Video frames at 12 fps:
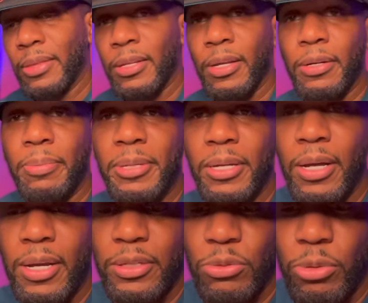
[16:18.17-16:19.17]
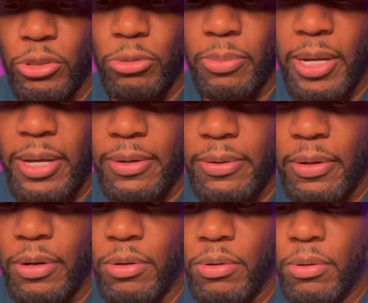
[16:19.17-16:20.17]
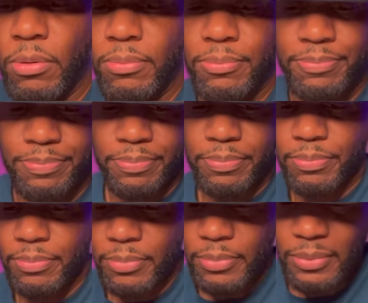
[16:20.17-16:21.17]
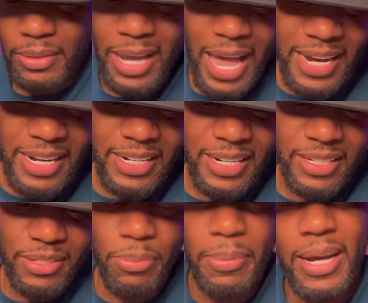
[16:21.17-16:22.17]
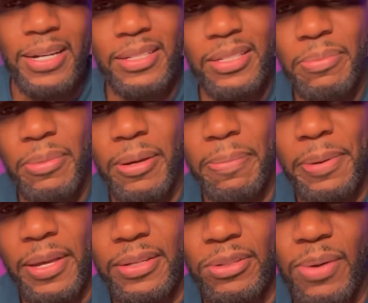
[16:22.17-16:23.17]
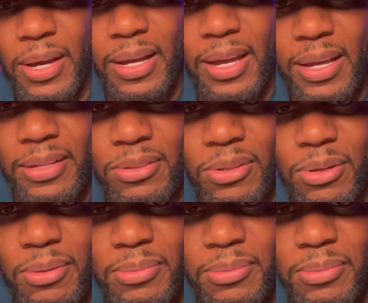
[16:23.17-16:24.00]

To be honest with you, man. Um, I need to get somebody to send me a pair so I can have, you know what I'm